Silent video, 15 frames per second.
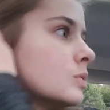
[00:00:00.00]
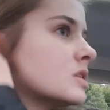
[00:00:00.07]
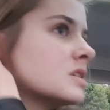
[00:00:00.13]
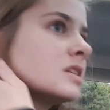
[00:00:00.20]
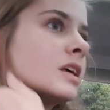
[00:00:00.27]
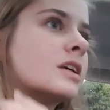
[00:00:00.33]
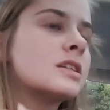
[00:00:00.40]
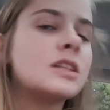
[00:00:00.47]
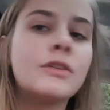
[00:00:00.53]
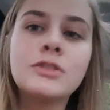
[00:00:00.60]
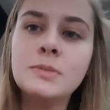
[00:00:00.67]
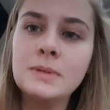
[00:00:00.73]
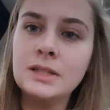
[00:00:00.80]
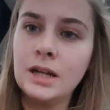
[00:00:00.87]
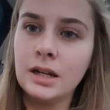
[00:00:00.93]
always like
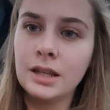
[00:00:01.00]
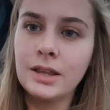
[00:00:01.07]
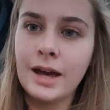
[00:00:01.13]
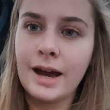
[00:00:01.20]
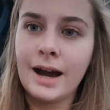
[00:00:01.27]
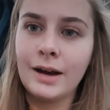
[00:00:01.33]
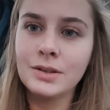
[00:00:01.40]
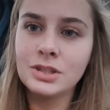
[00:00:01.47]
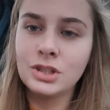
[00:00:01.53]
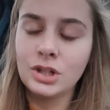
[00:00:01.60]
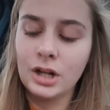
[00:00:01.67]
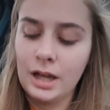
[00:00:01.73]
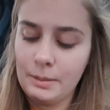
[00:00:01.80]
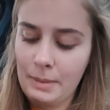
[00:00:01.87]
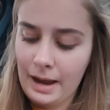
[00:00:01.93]
stuff to be done at their house, you
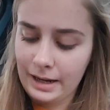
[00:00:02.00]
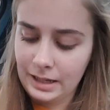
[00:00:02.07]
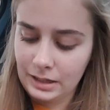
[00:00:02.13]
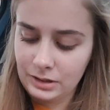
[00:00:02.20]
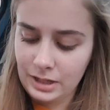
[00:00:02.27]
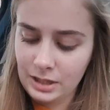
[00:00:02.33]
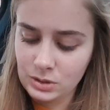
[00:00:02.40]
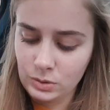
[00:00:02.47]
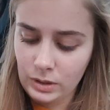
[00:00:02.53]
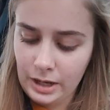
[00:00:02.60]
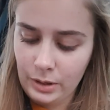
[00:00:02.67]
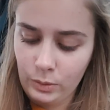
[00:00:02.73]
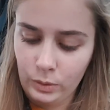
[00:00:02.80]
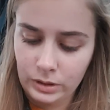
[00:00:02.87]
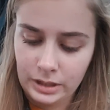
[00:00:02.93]
know, like packing things or
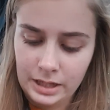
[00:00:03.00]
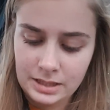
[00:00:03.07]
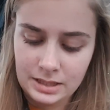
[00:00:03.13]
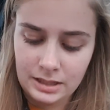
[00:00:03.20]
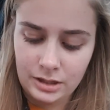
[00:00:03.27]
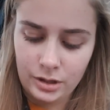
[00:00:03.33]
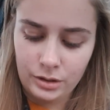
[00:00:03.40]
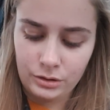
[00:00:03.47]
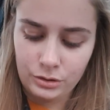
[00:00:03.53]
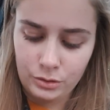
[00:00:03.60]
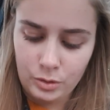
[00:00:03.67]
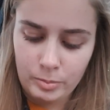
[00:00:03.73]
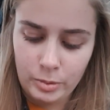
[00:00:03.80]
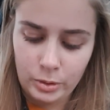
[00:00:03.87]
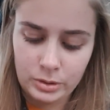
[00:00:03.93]
like organizing, going
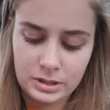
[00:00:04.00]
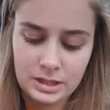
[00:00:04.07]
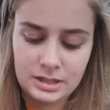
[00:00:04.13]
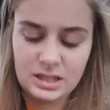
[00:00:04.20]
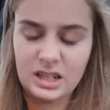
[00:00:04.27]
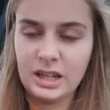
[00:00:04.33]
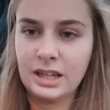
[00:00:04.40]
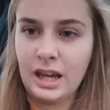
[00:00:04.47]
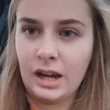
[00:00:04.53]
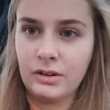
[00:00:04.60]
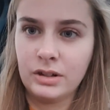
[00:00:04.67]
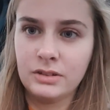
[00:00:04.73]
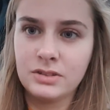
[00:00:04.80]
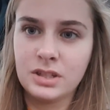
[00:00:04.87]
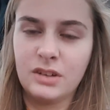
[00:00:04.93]
through boxes and like
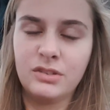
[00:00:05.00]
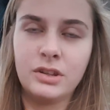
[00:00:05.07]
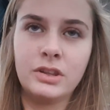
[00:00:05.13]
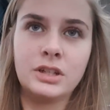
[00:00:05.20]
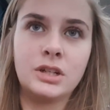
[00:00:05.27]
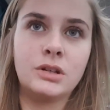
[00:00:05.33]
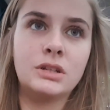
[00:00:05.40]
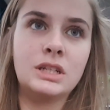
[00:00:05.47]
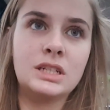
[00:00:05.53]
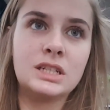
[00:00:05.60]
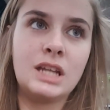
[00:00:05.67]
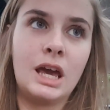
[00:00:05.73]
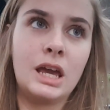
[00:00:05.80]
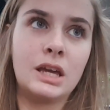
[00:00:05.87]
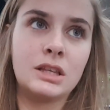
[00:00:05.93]
getting rid of stuff that they don't need
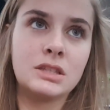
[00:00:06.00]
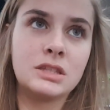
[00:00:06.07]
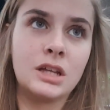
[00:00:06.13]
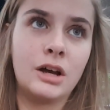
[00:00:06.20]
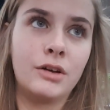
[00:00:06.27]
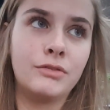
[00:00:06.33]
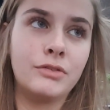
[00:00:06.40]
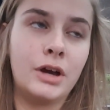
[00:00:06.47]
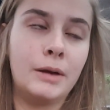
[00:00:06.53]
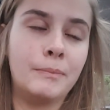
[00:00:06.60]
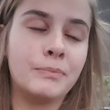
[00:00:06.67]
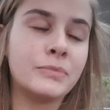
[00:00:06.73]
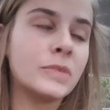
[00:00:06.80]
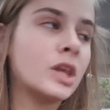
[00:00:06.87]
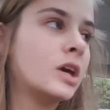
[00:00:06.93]
to take and stuff.
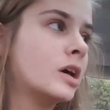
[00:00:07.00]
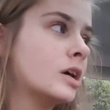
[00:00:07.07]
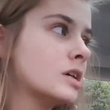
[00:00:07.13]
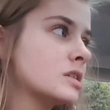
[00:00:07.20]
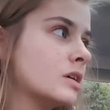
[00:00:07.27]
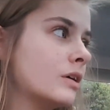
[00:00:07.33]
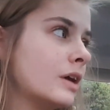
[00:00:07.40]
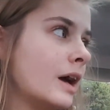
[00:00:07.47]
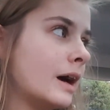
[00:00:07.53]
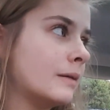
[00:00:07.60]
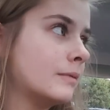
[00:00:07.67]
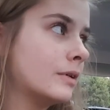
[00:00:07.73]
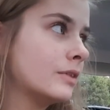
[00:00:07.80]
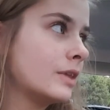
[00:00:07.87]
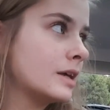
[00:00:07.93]
So
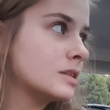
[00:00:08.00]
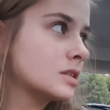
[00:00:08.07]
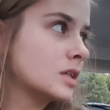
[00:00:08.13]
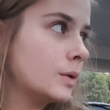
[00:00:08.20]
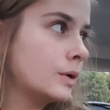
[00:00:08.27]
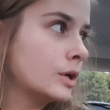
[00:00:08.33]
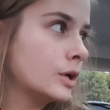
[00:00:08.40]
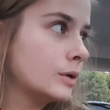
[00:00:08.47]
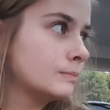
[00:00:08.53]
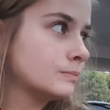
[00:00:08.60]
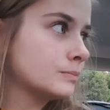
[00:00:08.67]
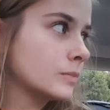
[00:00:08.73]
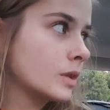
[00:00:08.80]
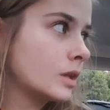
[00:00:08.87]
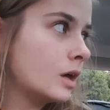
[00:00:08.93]
yeah, that's going
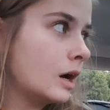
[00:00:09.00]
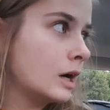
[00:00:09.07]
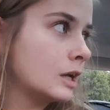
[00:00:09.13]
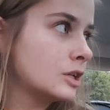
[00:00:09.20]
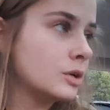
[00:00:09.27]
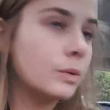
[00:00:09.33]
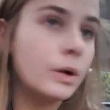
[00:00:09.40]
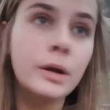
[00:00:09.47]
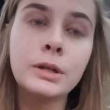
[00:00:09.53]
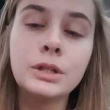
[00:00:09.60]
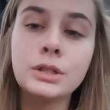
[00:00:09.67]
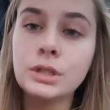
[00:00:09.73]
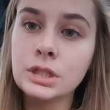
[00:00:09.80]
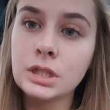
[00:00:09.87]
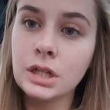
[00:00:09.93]
on. I don't know what I'm going
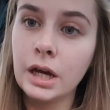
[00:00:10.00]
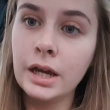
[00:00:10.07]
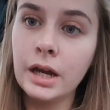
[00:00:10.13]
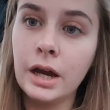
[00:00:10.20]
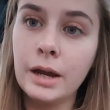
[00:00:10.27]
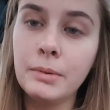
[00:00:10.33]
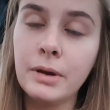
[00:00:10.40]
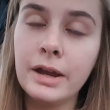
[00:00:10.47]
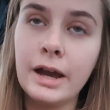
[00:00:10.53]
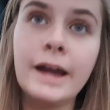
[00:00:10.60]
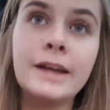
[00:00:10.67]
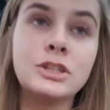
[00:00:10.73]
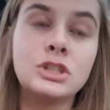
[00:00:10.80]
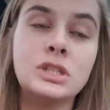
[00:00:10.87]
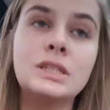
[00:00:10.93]
to do tonight. I
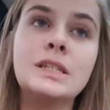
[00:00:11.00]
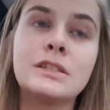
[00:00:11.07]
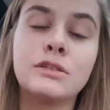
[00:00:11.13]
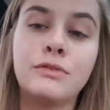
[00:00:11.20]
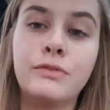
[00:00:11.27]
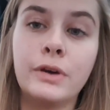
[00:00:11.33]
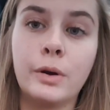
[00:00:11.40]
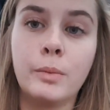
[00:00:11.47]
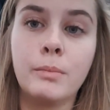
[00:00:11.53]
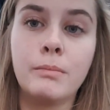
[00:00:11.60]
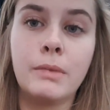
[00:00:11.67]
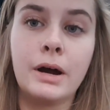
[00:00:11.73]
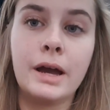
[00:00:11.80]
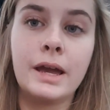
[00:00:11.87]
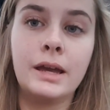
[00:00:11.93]
actually need to film
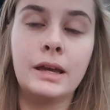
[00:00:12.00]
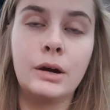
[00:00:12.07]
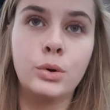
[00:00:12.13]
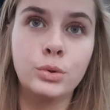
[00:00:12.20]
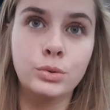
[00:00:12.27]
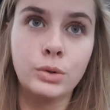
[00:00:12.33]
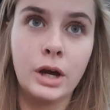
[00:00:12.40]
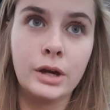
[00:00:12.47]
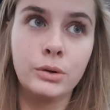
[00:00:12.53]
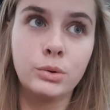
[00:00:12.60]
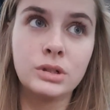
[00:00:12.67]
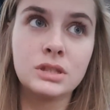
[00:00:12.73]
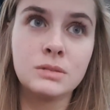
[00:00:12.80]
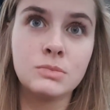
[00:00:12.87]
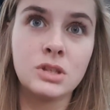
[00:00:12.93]
my haul. I
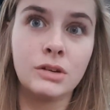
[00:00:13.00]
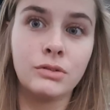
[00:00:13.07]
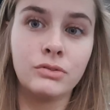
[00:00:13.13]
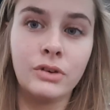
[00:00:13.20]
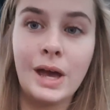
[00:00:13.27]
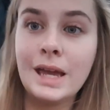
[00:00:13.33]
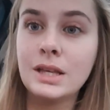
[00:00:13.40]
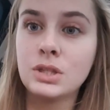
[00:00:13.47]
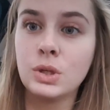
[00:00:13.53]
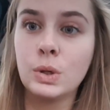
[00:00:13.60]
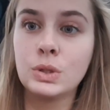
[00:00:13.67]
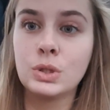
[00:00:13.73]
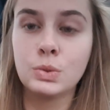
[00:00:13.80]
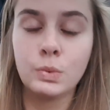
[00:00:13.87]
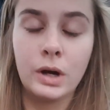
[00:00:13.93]
ordered some stuff for
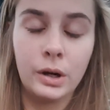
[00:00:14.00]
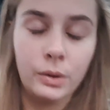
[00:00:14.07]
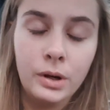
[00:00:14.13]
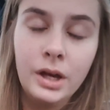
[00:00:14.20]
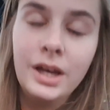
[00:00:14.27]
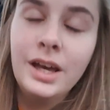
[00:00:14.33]
ASOS as well.